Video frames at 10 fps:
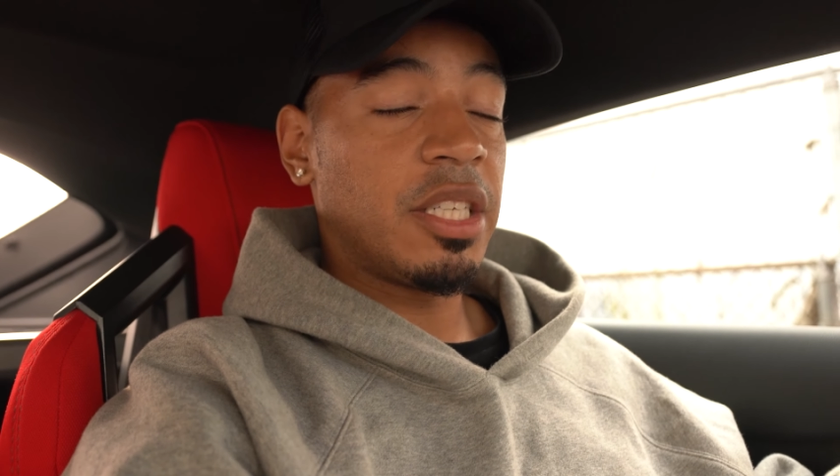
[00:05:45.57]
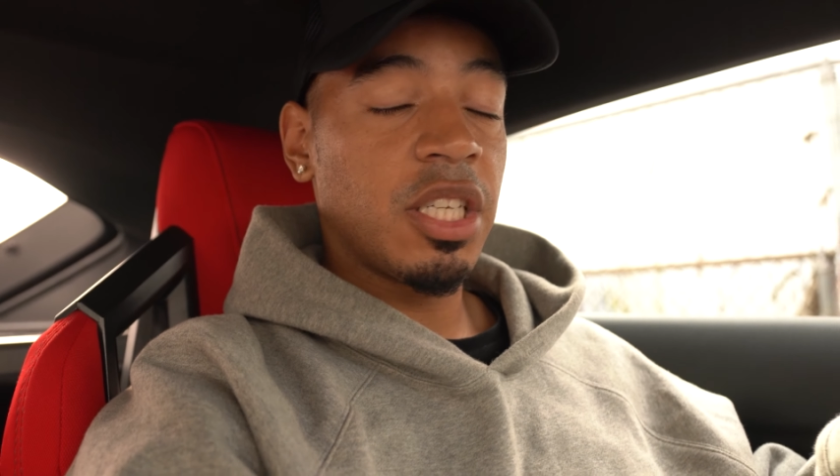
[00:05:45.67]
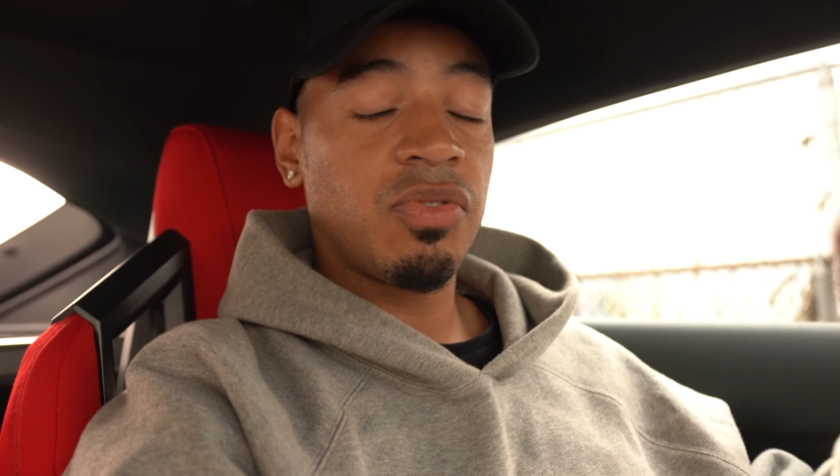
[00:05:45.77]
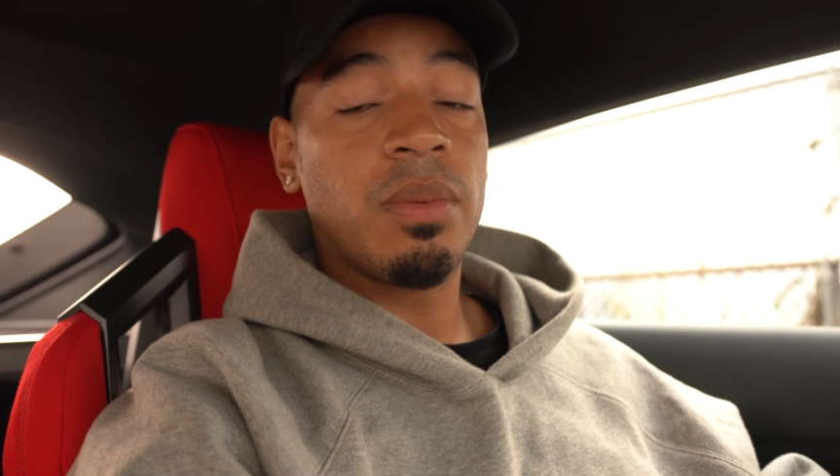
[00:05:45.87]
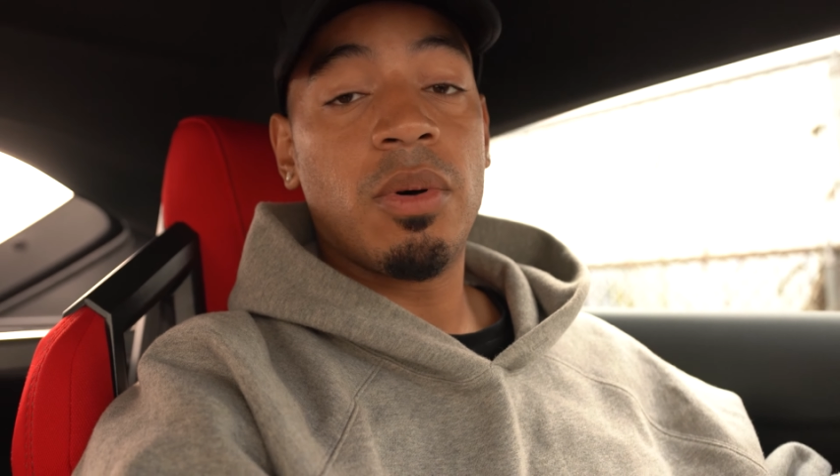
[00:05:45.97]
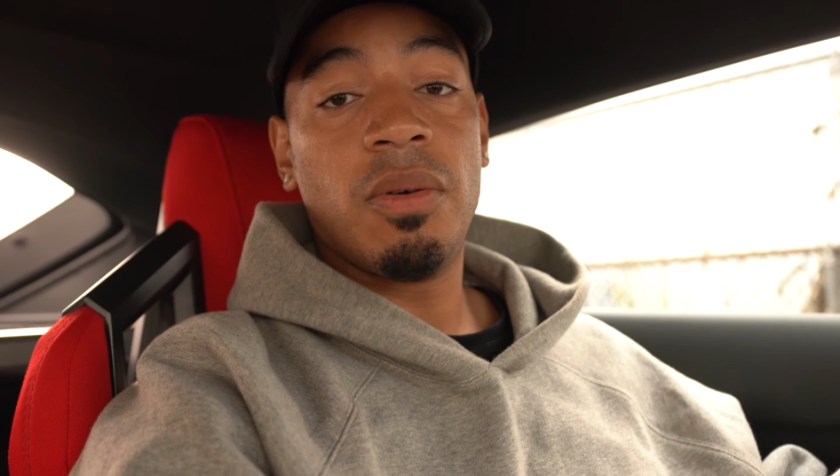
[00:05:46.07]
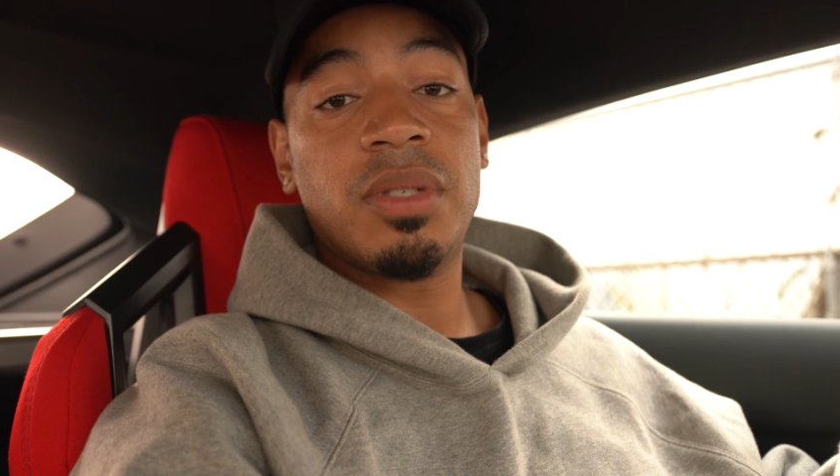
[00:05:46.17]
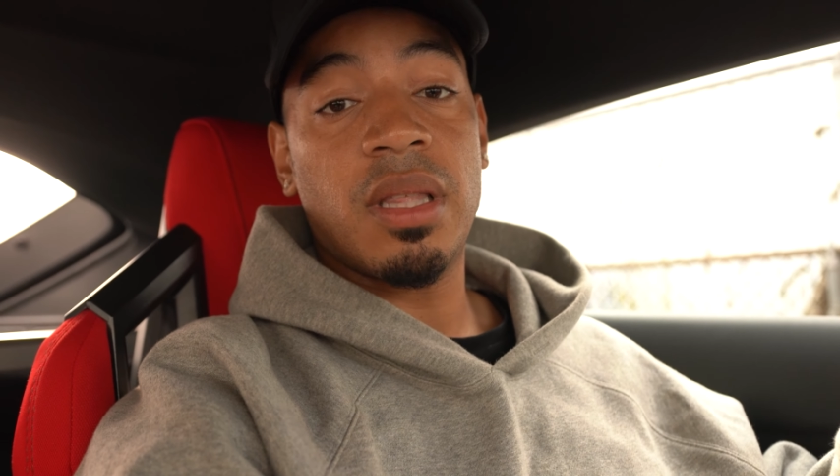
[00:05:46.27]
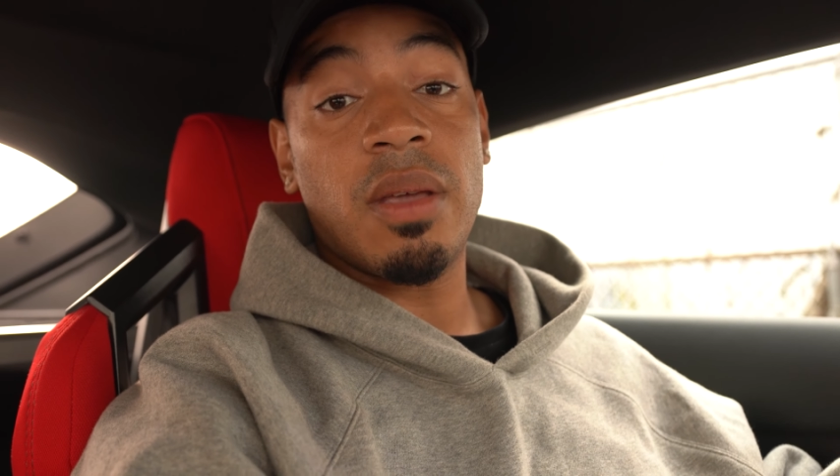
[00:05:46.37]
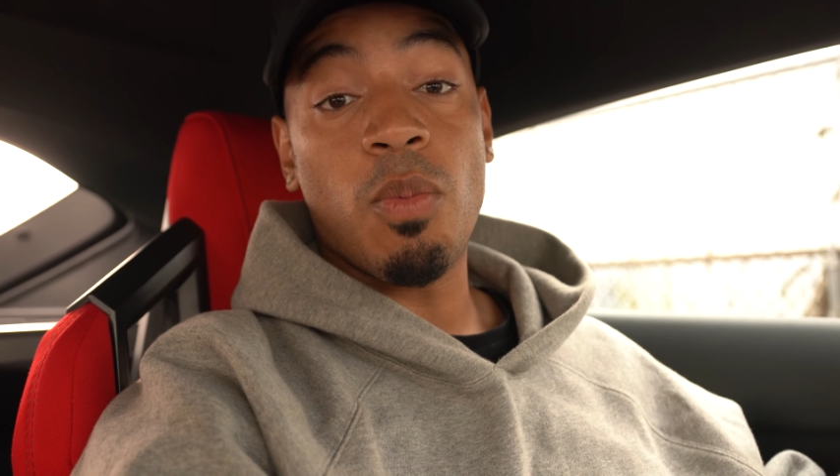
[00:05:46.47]
It just
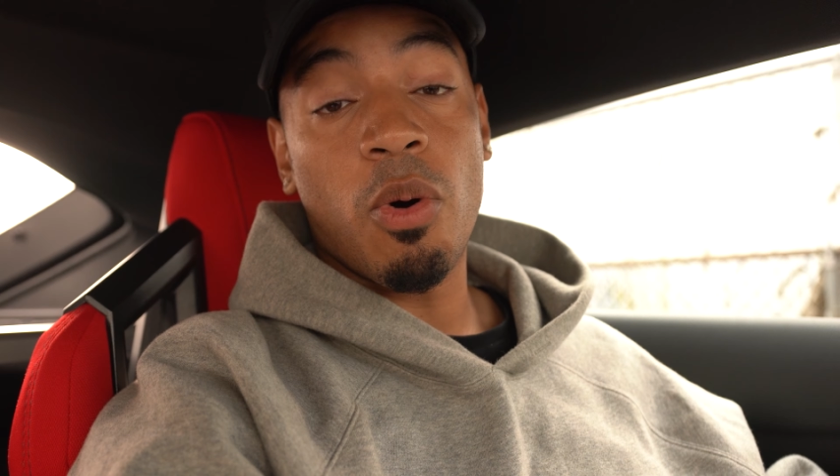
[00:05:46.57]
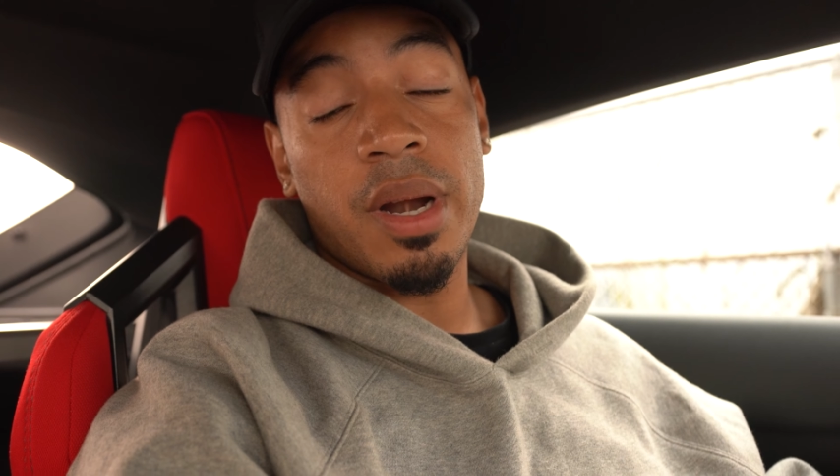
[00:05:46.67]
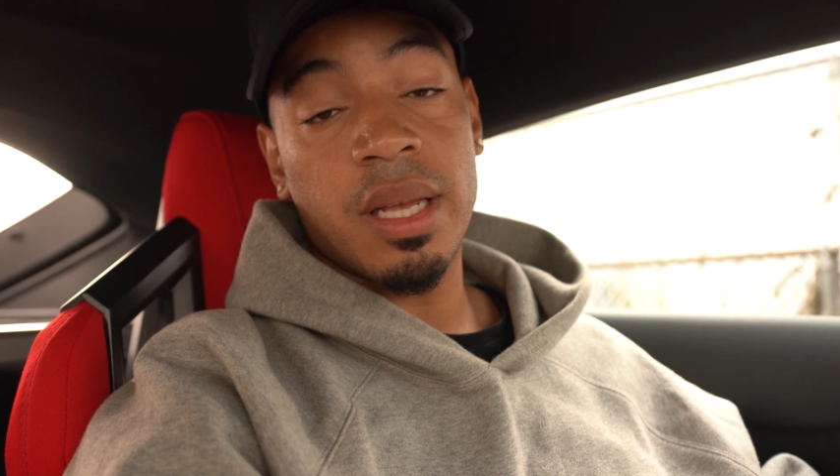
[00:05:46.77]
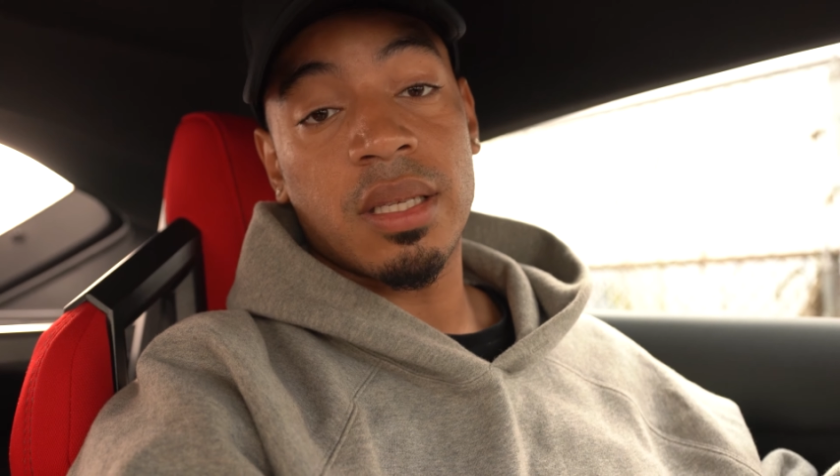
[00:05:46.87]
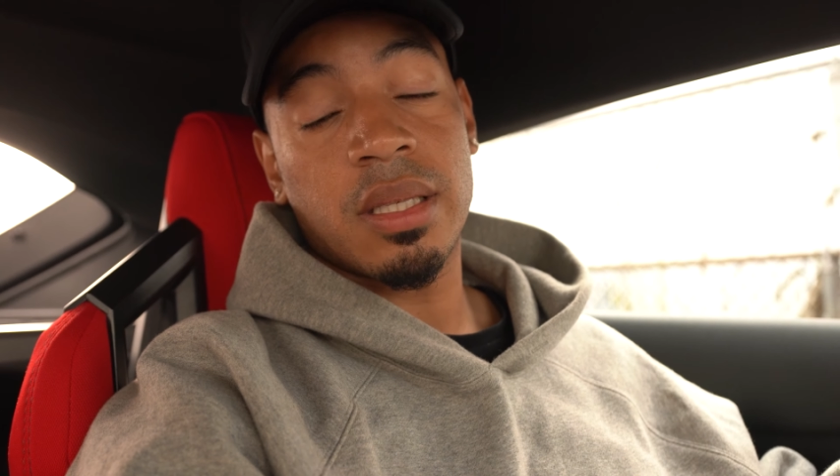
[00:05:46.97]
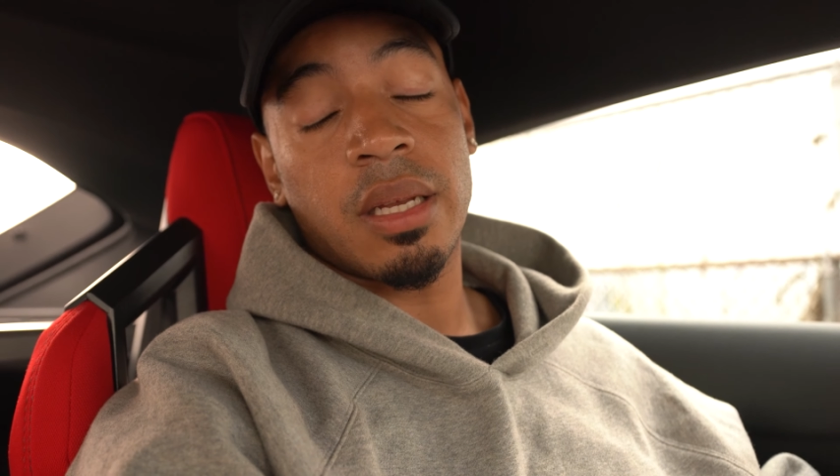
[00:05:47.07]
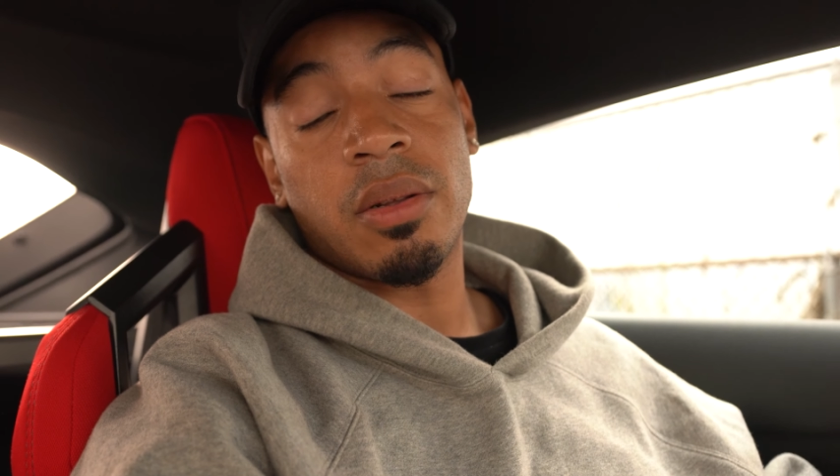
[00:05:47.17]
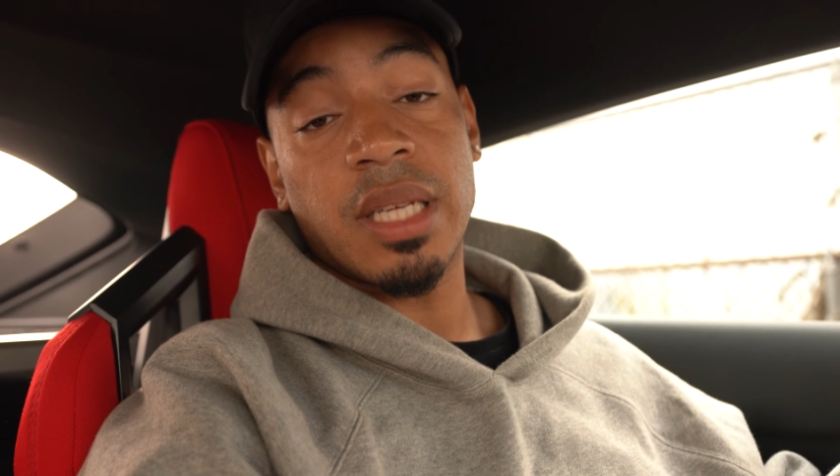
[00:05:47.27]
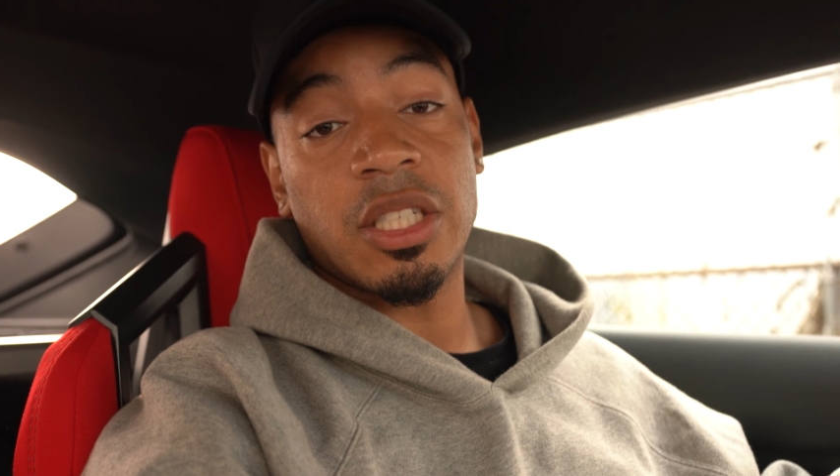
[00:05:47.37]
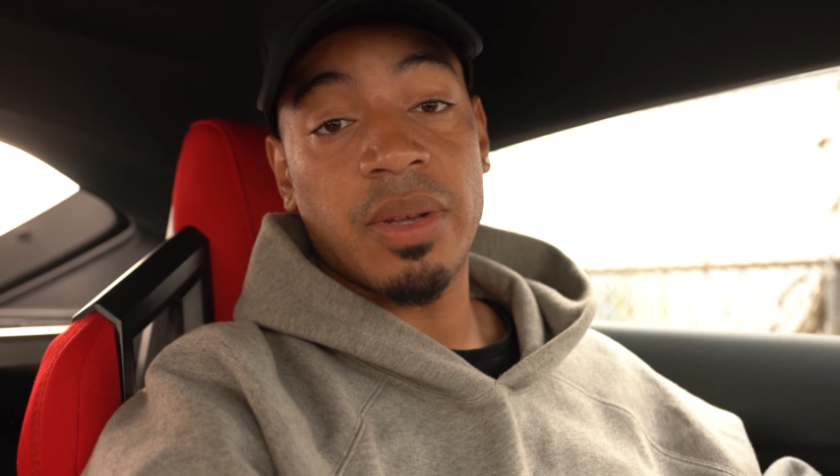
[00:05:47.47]
removes the warning
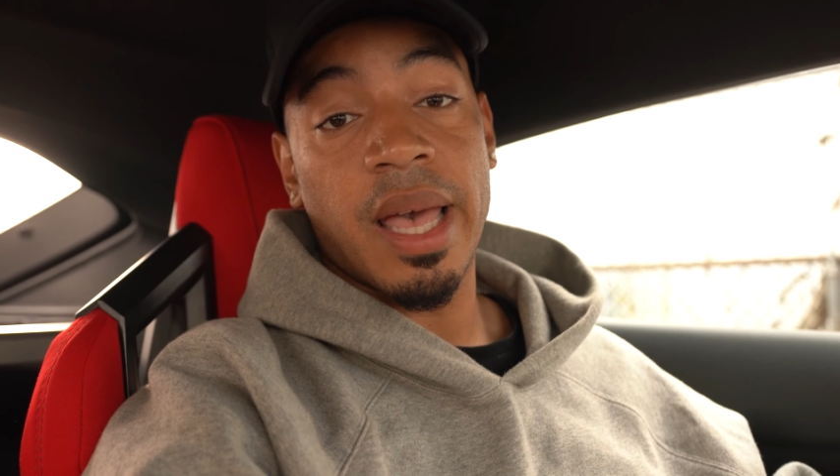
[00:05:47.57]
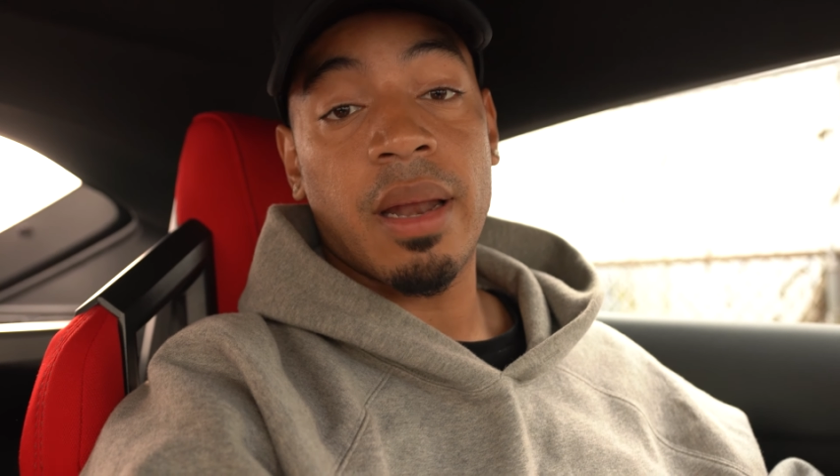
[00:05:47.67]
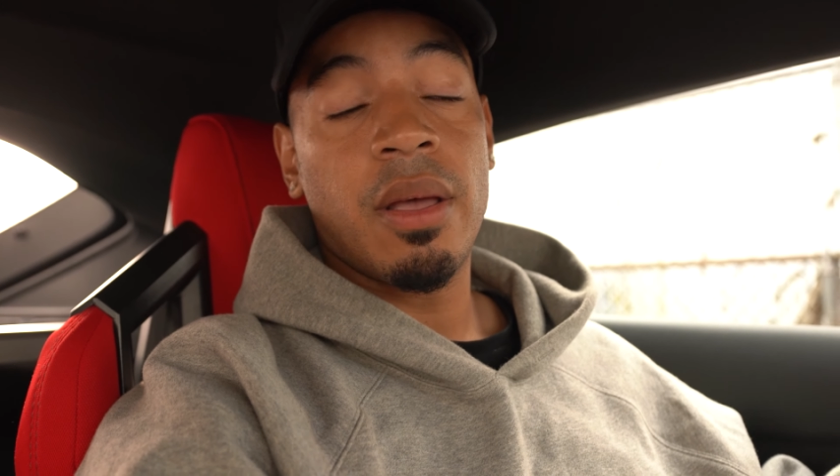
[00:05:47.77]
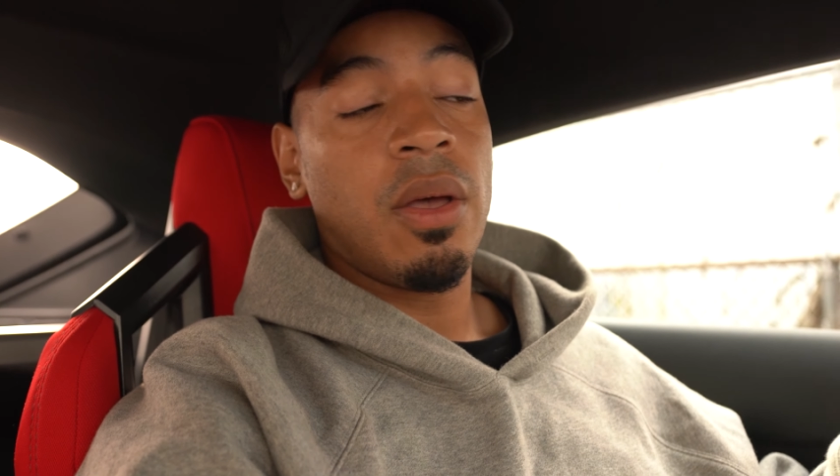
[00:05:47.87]
signals that you get